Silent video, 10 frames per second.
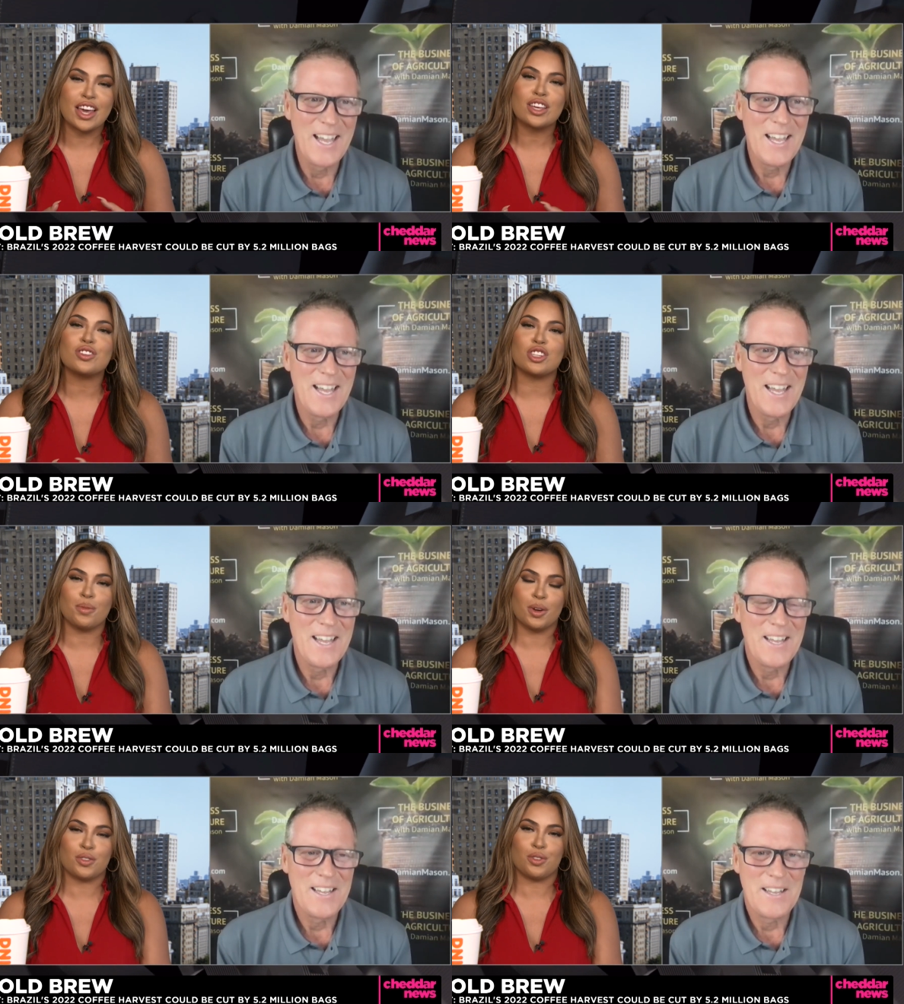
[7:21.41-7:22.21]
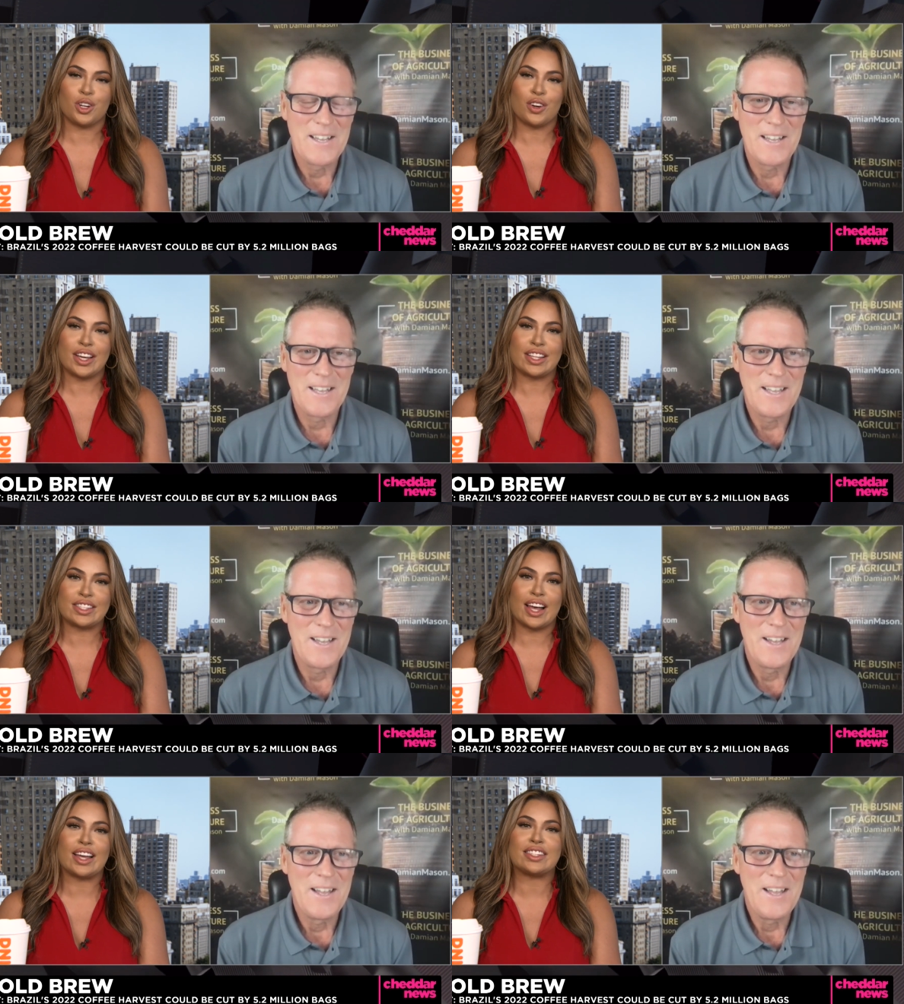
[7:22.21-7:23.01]
Speaker 1: Thank you so much for your
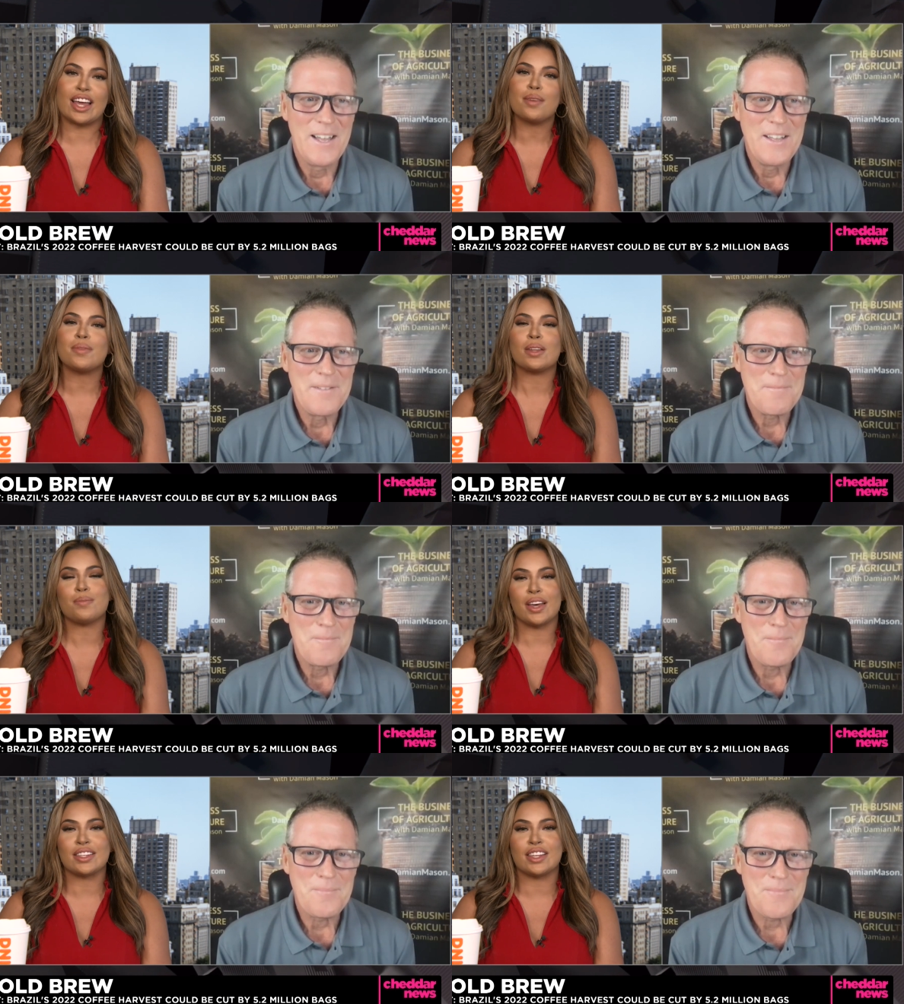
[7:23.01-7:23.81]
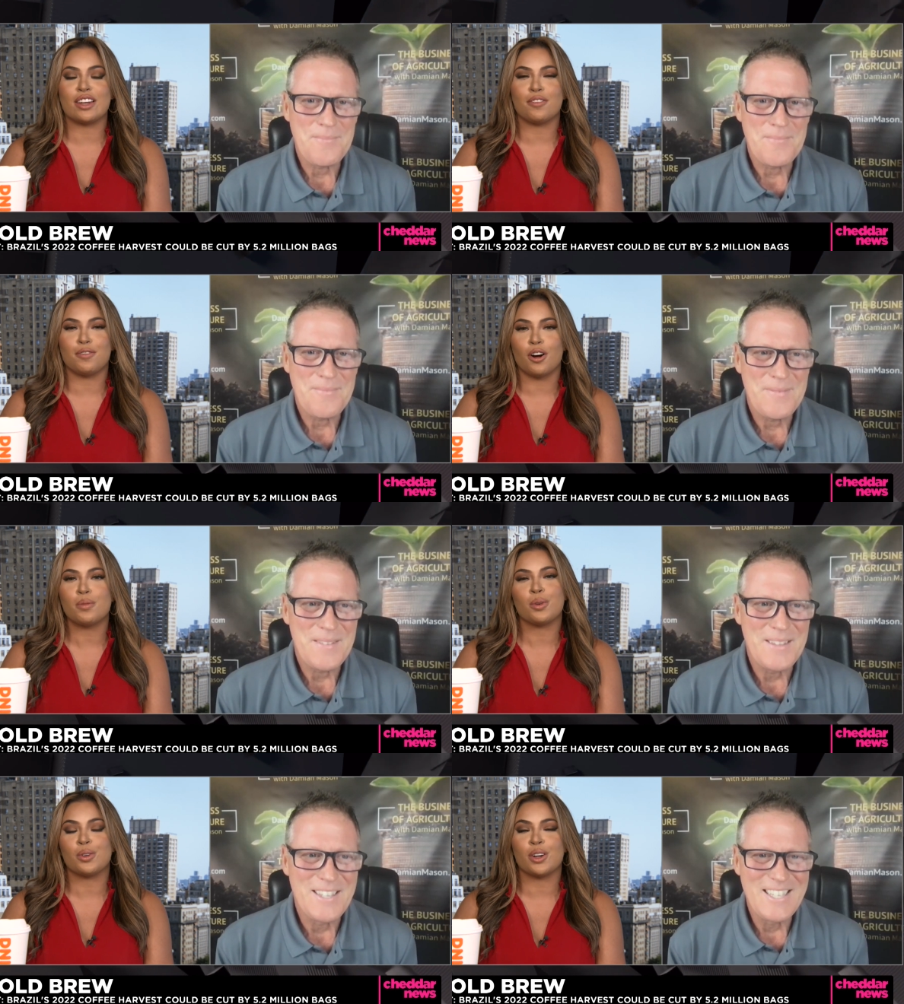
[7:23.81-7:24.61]
insight. Damian Mason,
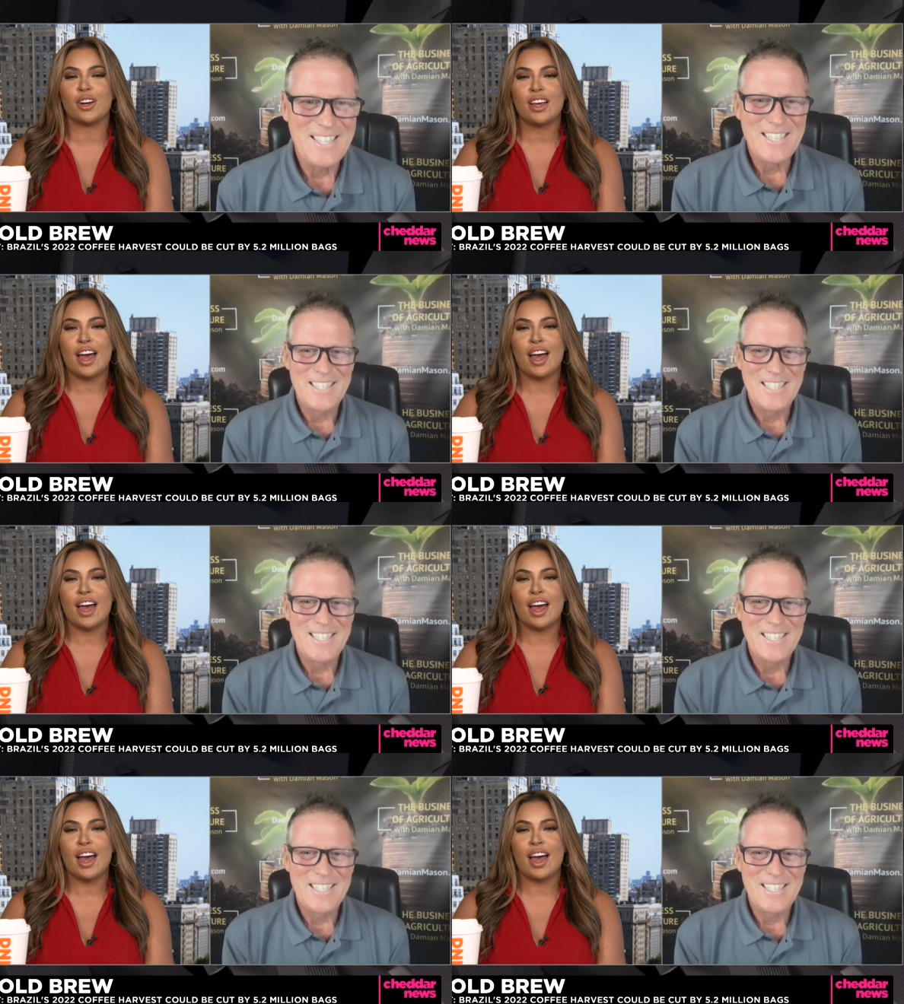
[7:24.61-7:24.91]
farm owner,